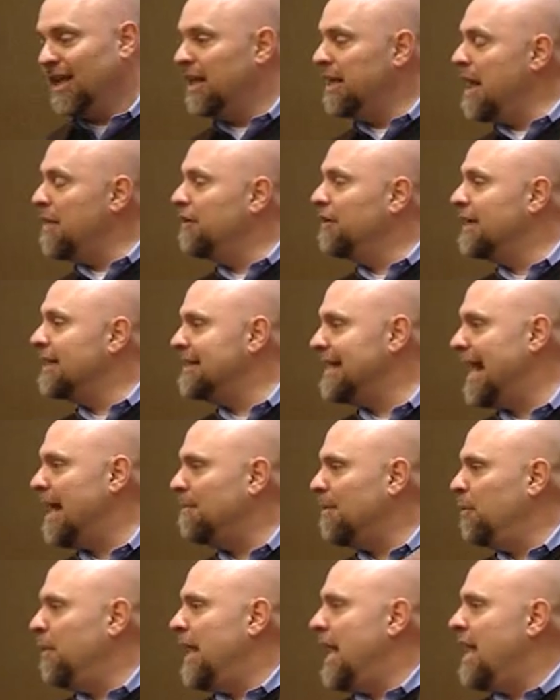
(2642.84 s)
Another
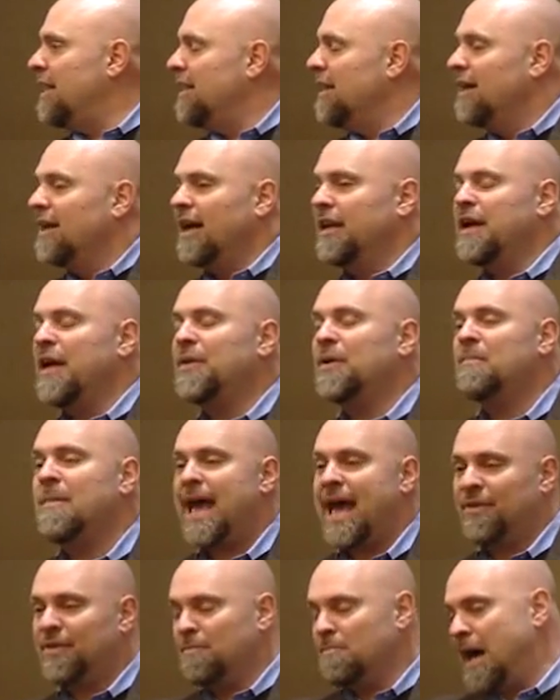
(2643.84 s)
example, we had another
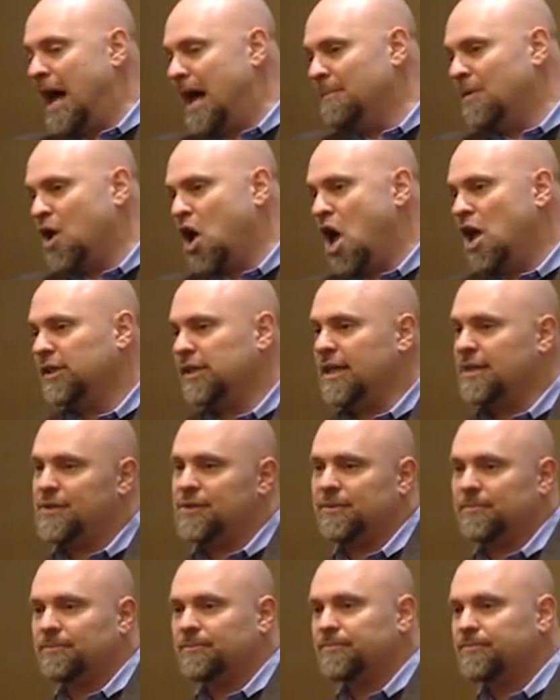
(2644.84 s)
math mom called
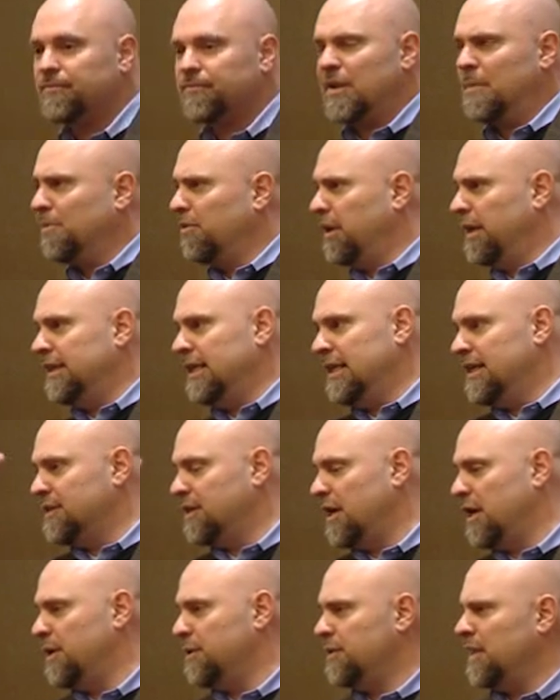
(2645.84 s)
us, somewhere on the East
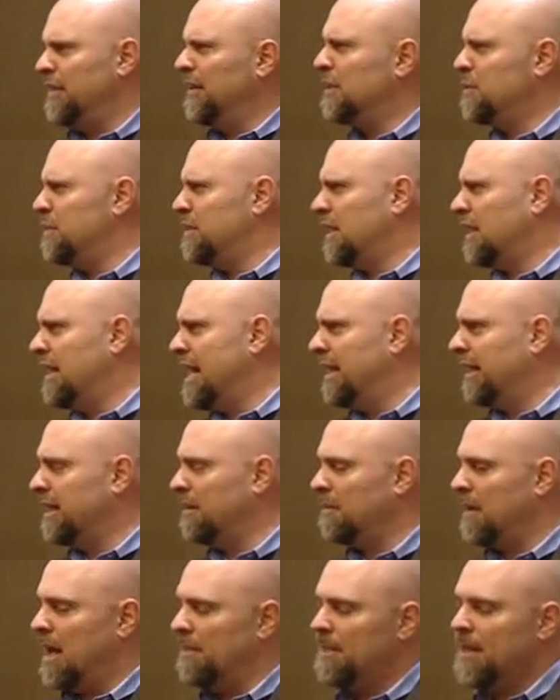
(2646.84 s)
Coast, I think this was the
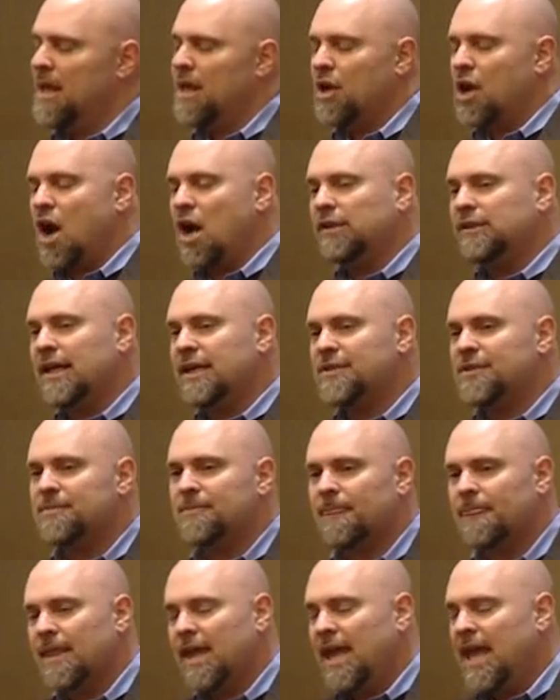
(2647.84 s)
Connecticut mom, called us,
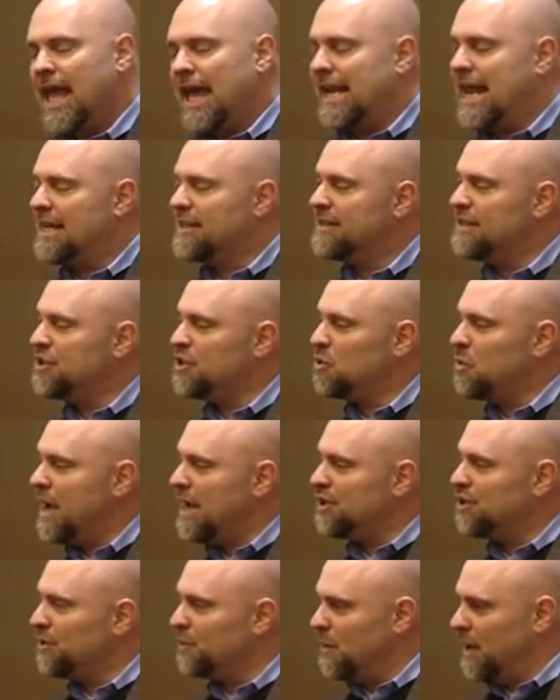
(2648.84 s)
and had a
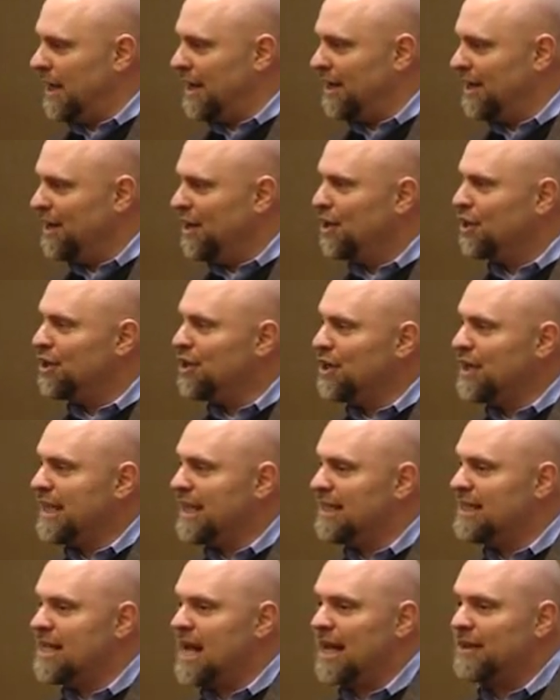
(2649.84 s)
situation where her
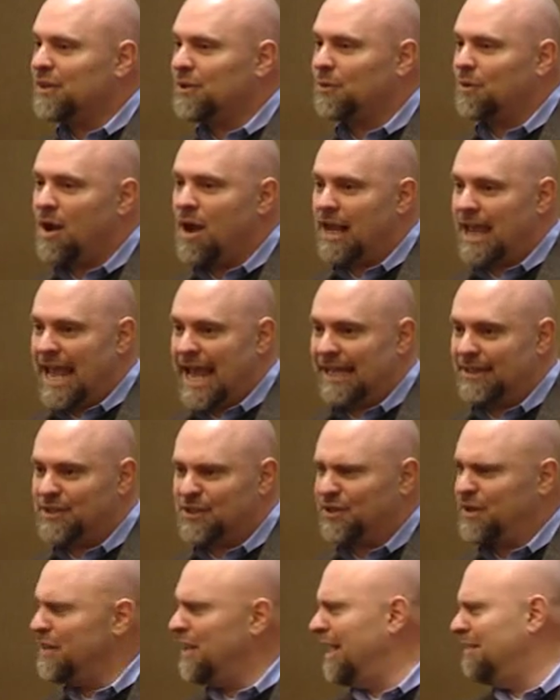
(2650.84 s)
kid got the wrong
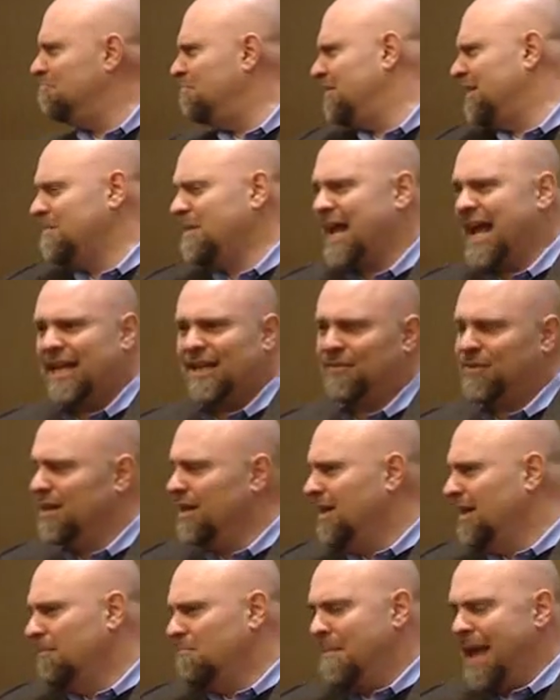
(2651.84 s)
answer, some kind of
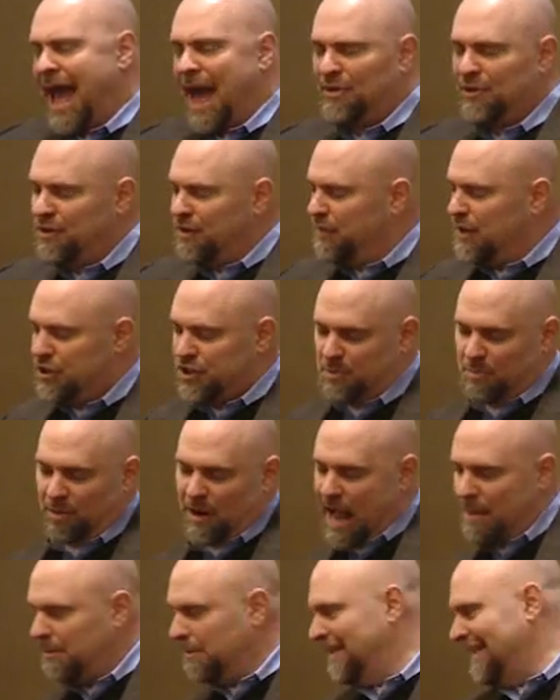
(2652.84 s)
math or division
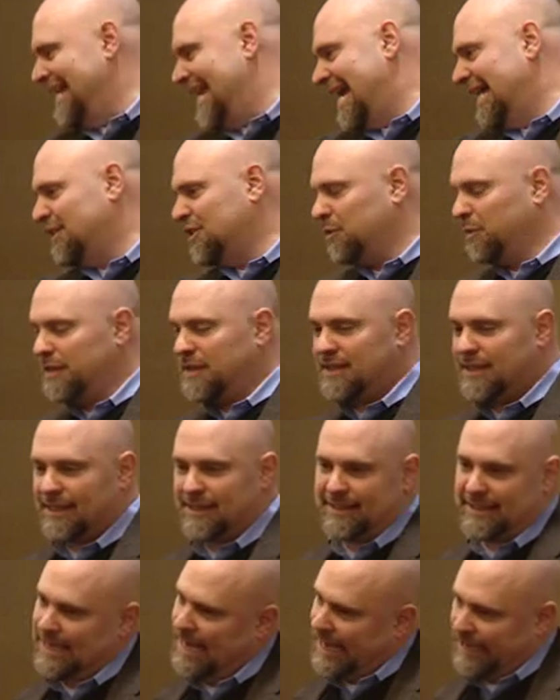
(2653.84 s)
problem, and the answer was
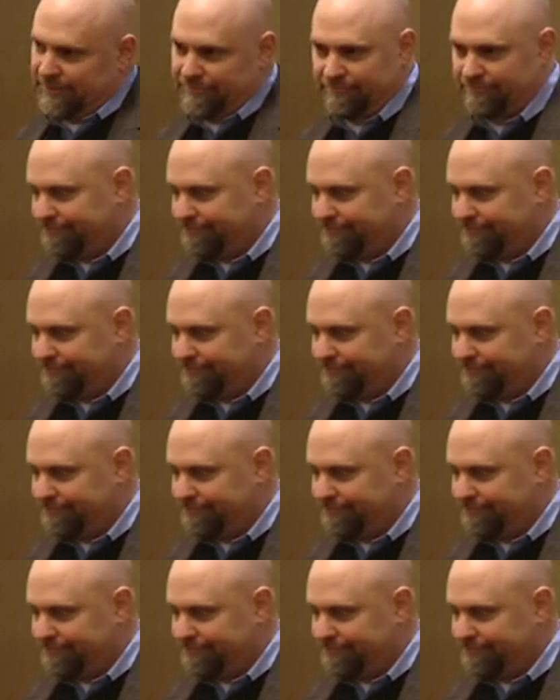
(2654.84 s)
68.